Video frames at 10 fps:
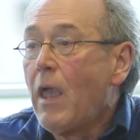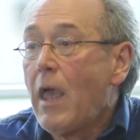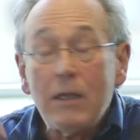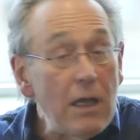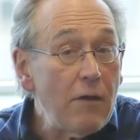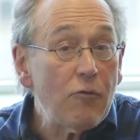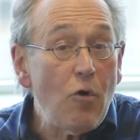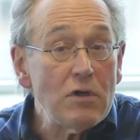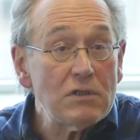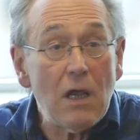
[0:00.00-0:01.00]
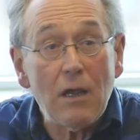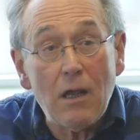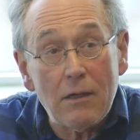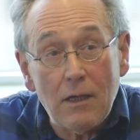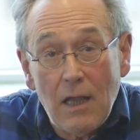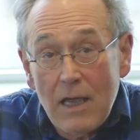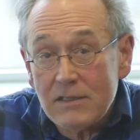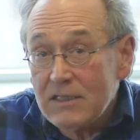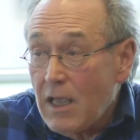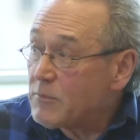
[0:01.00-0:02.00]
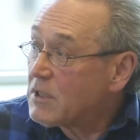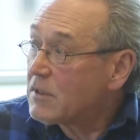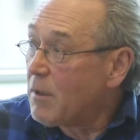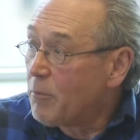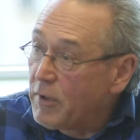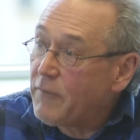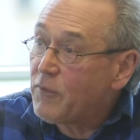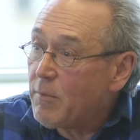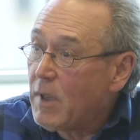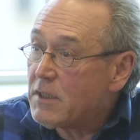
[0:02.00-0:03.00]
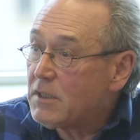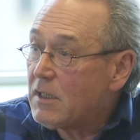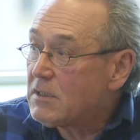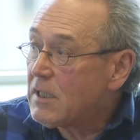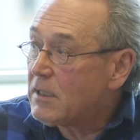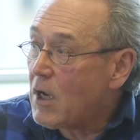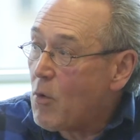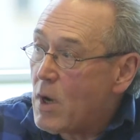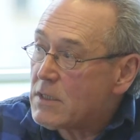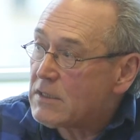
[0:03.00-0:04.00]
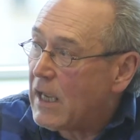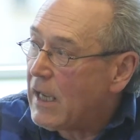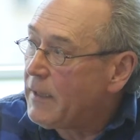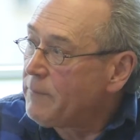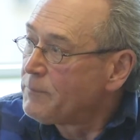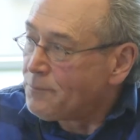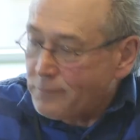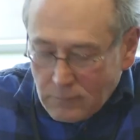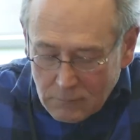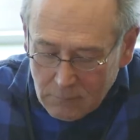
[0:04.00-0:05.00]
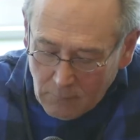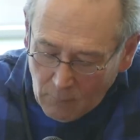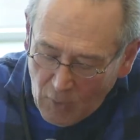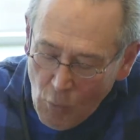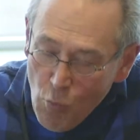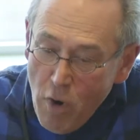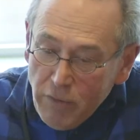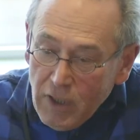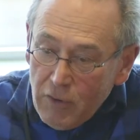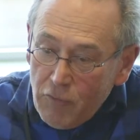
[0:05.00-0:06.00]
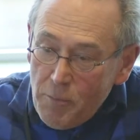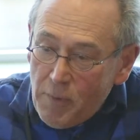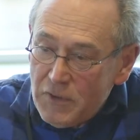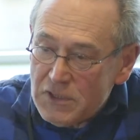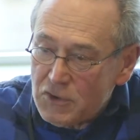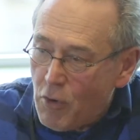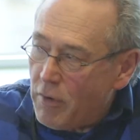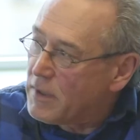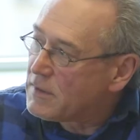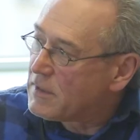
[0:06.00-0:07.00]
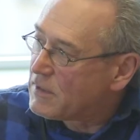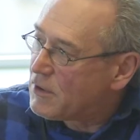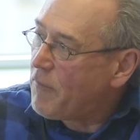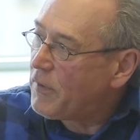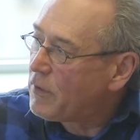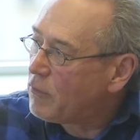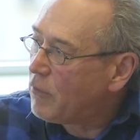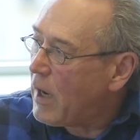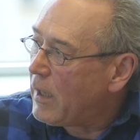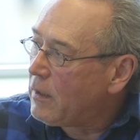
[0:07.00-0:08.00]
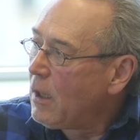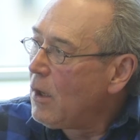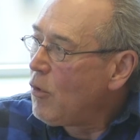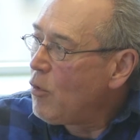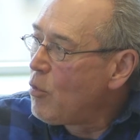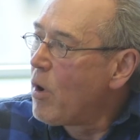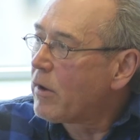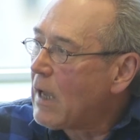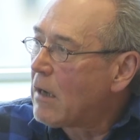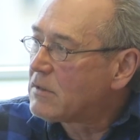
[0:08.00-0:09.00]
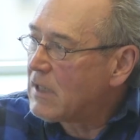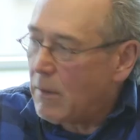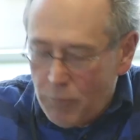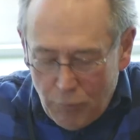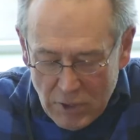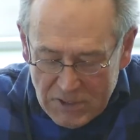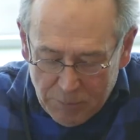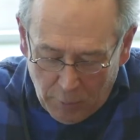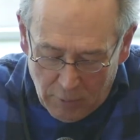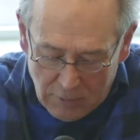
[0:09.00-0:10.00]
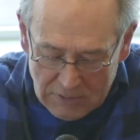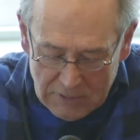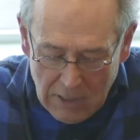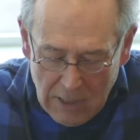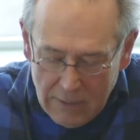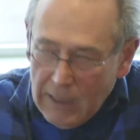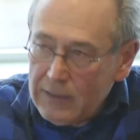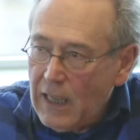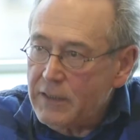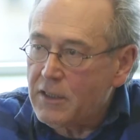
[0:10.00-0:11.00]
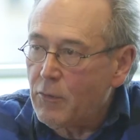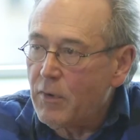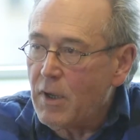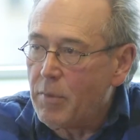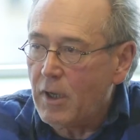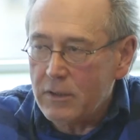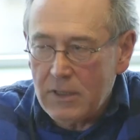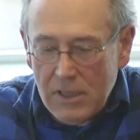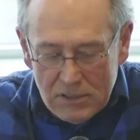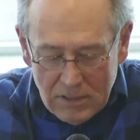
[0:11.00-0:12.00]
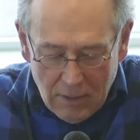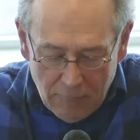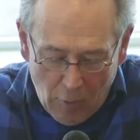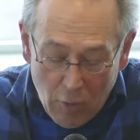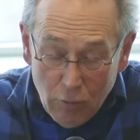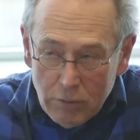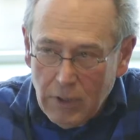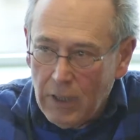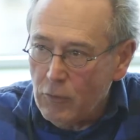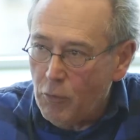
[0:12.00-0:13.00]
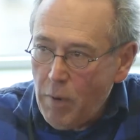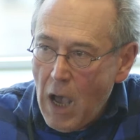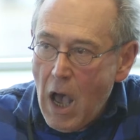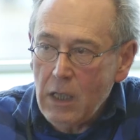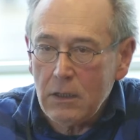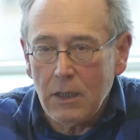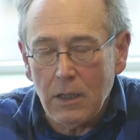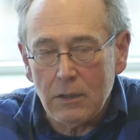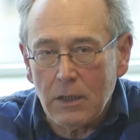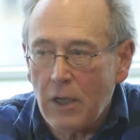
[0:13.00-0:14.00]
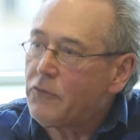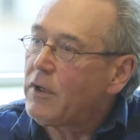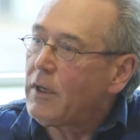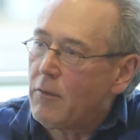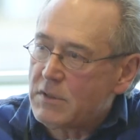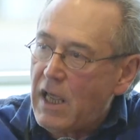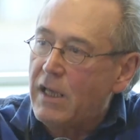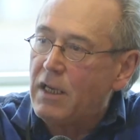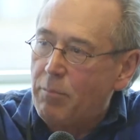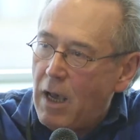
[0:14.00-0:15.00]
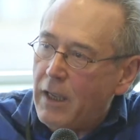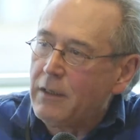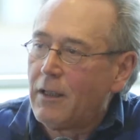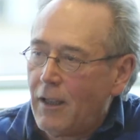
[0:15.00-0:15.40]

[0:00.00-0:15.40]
And then, of course, the last thing I'm just going to briefly mention is that there was a working group of historians in Soviet Ukraine who worked out some principles that led to the rehabilitation of O'un and Upa in the country, and it was headed by